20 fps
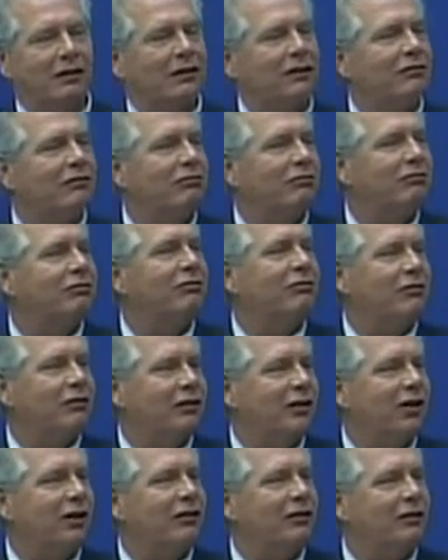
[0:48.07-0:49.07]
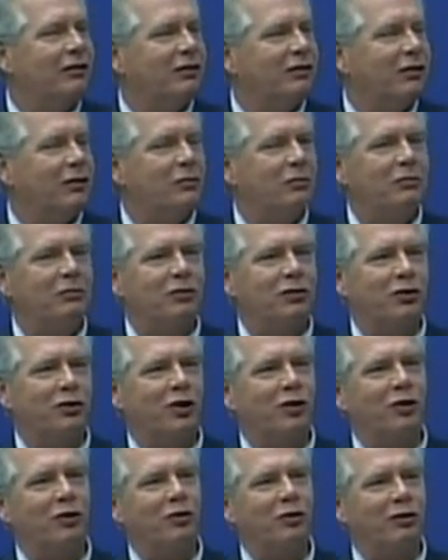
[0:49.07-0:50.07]
and then done some
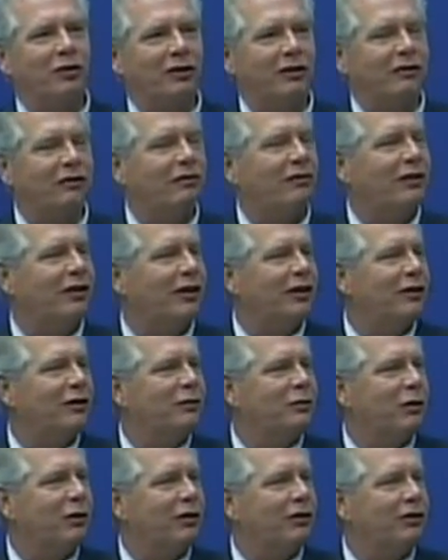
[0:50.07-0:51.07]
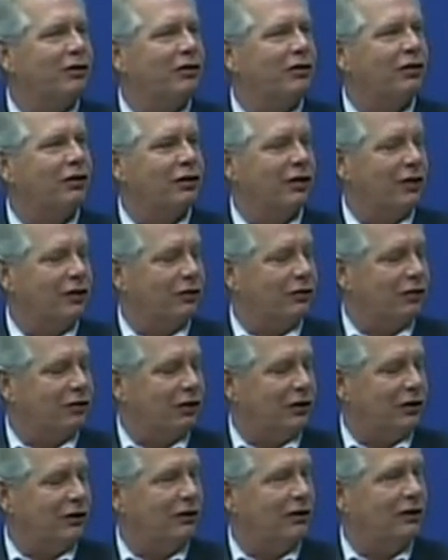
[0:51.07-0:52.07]
shows in various parts of the
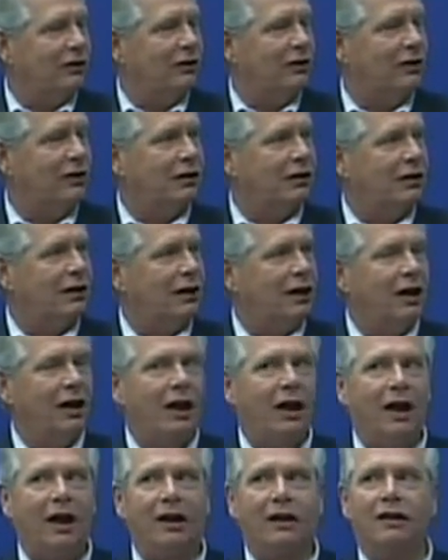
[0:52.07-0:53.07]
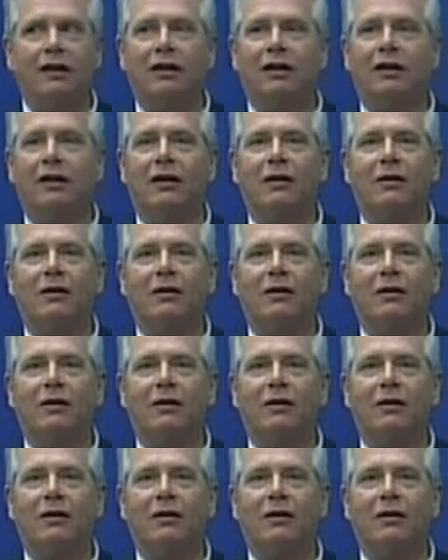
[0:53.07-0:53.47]
country. And